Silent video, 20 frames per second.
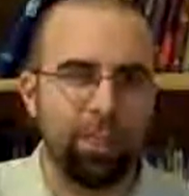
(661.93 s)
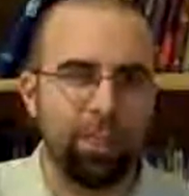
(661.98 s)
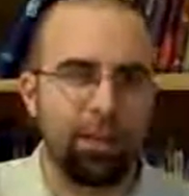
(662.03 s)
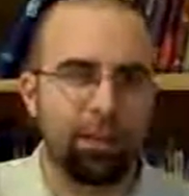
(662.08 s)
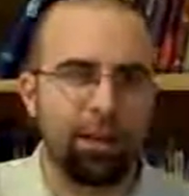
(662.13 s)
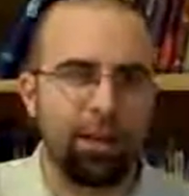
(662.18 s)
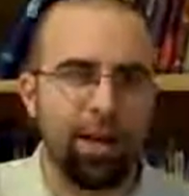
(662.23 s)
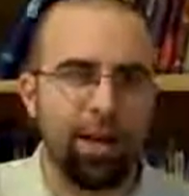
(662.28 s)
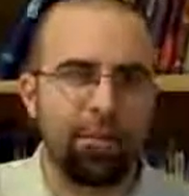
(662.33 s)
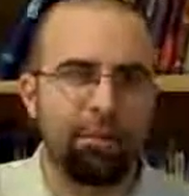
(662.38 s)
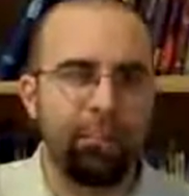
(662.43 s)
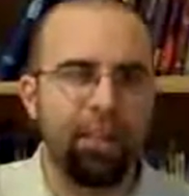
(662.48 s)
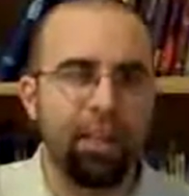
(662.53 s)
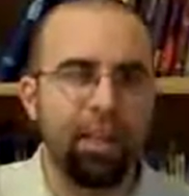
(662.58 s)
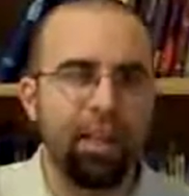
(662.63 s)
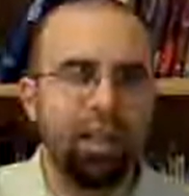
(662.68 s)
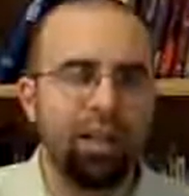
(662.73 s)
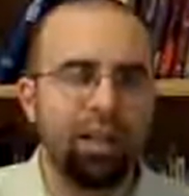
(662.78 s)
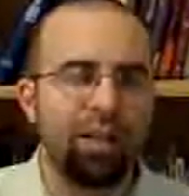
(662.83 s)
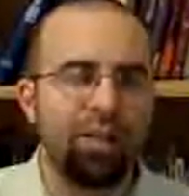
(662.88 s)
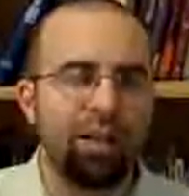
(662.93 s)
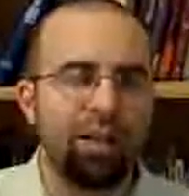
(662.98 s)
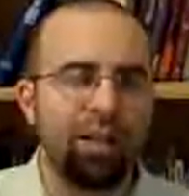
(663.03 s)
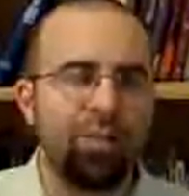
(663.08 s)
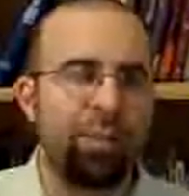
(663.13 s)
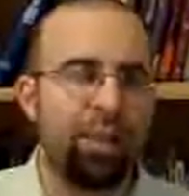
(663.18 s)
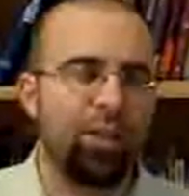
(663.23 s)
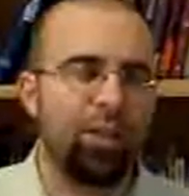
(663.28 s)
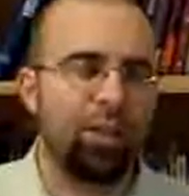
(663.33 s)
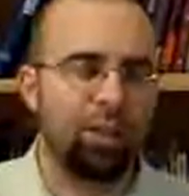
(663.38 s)
okay? Think
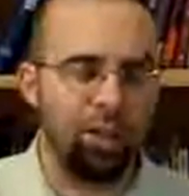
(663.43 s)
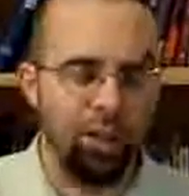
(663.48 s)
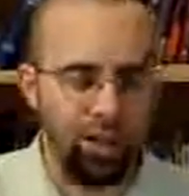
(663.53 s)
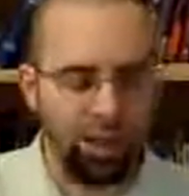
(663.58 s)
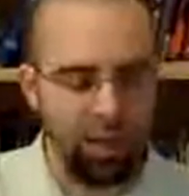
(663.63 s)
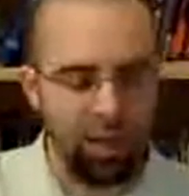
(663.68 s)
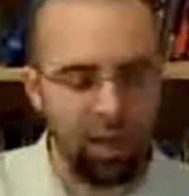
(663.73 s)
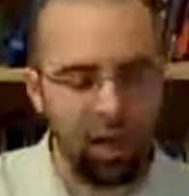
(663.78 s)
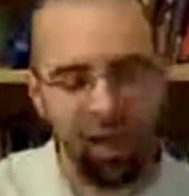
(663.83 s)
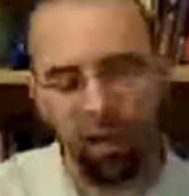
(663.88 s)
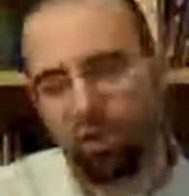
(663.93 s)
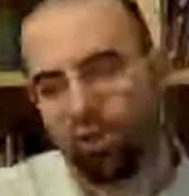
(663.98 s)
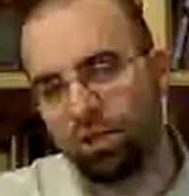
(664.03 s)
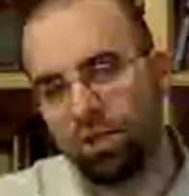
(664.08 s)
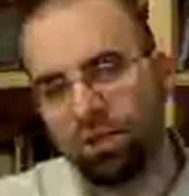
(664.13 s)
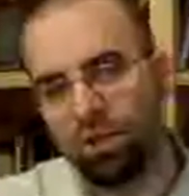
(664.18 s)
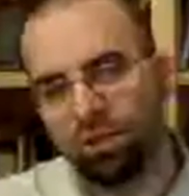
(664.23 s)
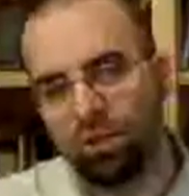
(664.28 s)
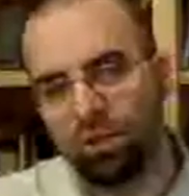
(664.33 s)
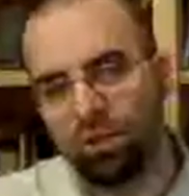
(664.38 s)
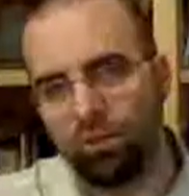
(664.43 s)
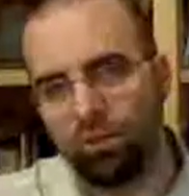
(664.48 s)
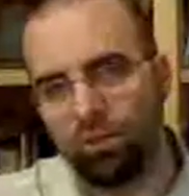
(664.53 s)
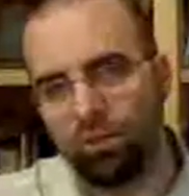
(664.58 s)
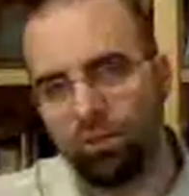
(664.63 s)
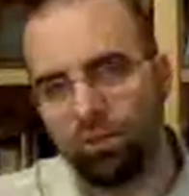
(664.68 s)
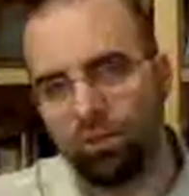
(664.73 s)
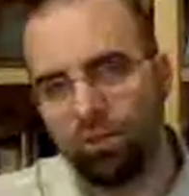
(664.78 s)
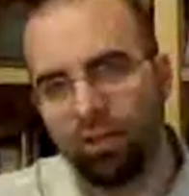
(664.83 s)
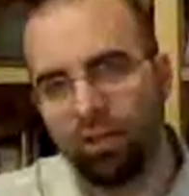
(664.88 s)
about the genealogies in the
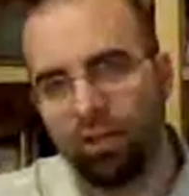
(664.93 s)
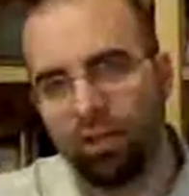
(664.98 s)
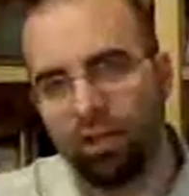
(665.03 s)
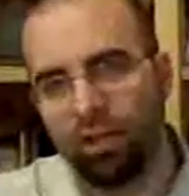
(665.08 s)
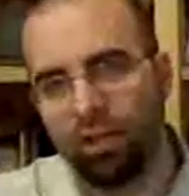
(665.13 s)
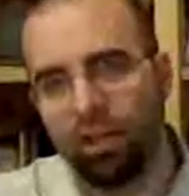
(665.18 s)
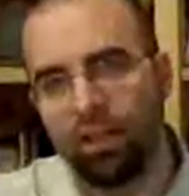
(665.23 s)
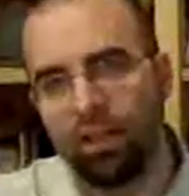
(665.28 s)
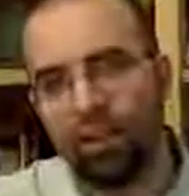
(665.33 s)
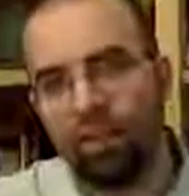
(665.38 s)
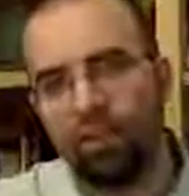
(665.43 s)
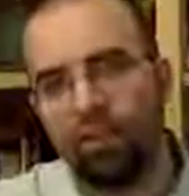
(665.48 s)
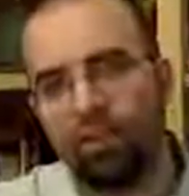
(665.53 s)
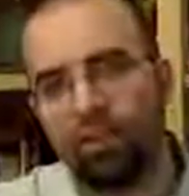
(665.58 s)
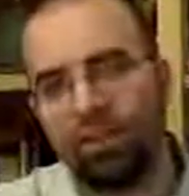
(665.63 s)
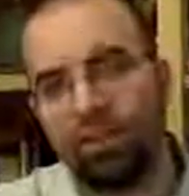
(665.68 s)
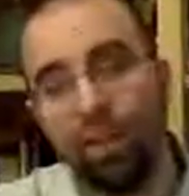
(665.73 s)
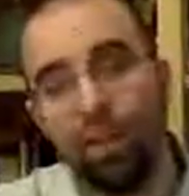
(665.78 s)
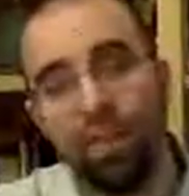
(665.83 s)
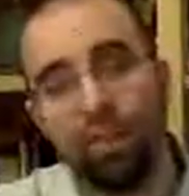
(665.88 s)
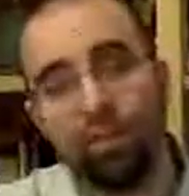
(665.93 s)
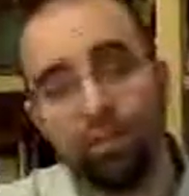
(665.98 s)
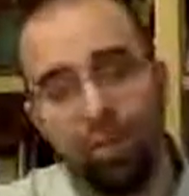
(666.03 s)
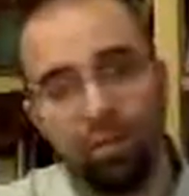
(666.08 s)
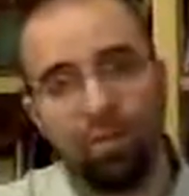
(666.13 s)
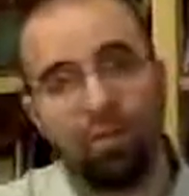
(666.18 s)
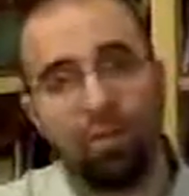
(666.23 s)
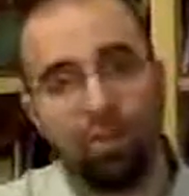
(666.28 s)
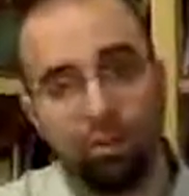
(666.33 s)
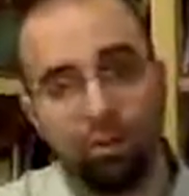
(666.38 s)
scripture, that they come
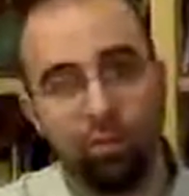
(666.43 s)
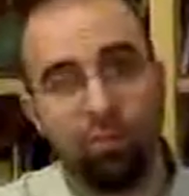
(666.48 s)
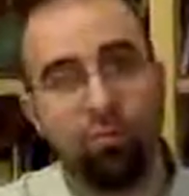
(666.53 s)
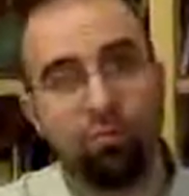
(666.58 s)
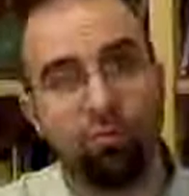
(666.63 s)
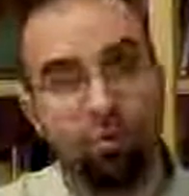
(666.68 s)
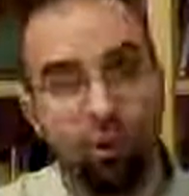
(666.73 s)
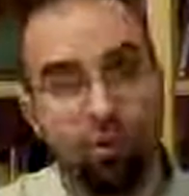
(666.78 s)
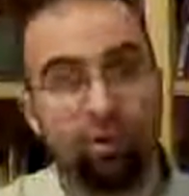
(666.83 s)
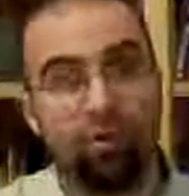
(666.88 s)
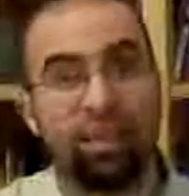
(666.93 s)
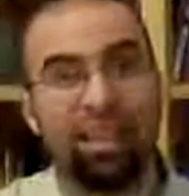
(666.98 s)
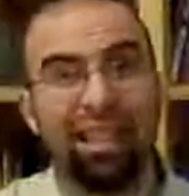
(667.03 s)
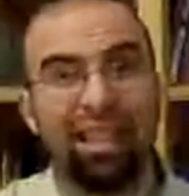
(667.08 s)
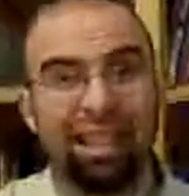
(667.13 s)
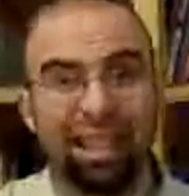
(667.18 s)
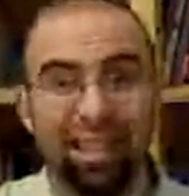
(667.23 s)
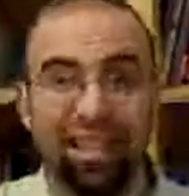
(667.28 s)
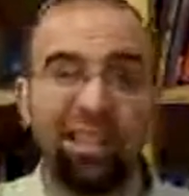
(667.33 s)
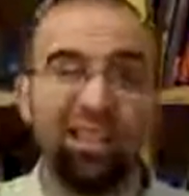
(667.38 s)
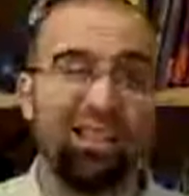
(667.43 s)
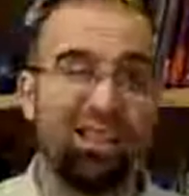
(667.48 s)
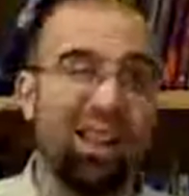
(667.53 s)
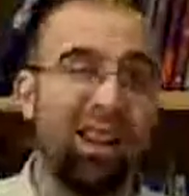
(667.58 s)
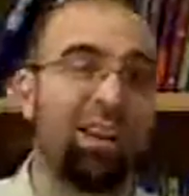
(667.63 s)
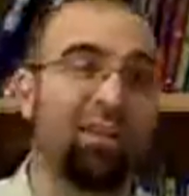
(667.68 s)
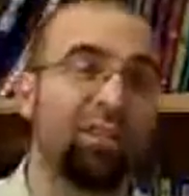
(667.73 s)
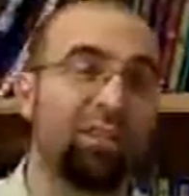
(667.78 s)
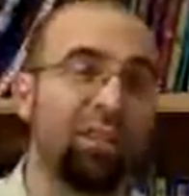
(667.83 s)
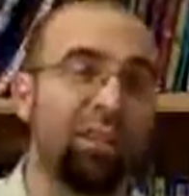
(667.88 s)
up to roughly
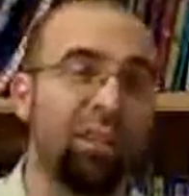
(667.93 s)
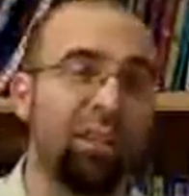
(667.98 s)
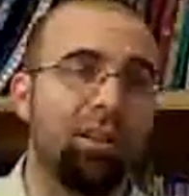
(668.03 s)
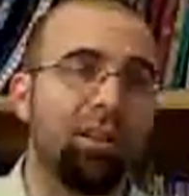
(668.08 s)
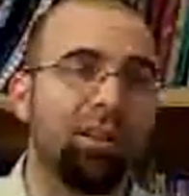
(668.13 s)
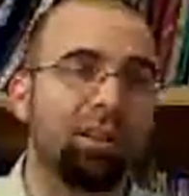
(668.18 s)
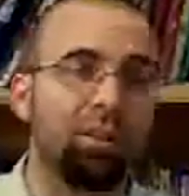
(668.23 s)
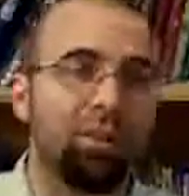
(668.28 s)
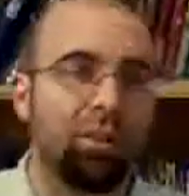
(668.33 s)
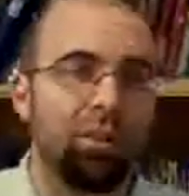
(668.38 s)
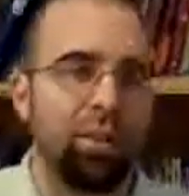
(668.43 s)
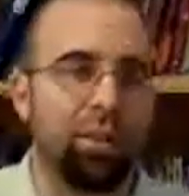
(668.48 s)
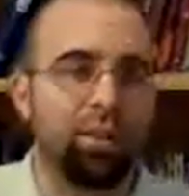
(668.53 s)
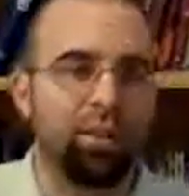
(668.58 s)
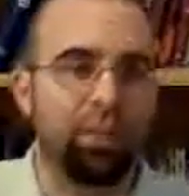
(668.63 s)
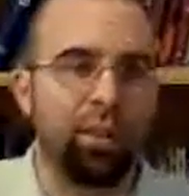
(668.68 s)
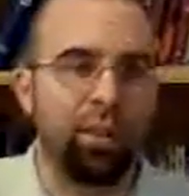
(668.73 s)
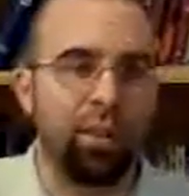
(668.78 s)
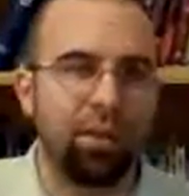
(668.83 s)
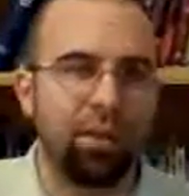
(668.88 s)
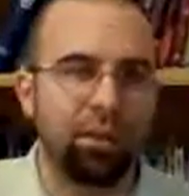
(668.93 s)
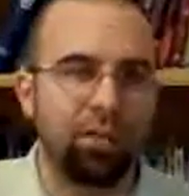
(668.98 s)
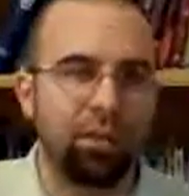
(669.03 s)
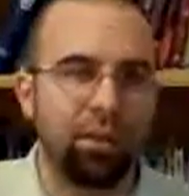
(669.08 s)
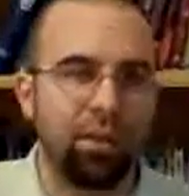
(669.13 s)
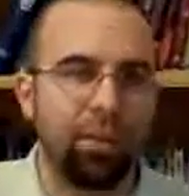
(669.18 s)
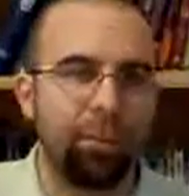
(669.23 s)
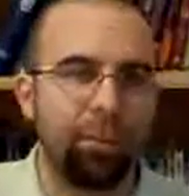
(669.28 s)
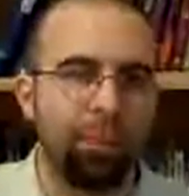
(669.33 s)
6,000 years for the human history.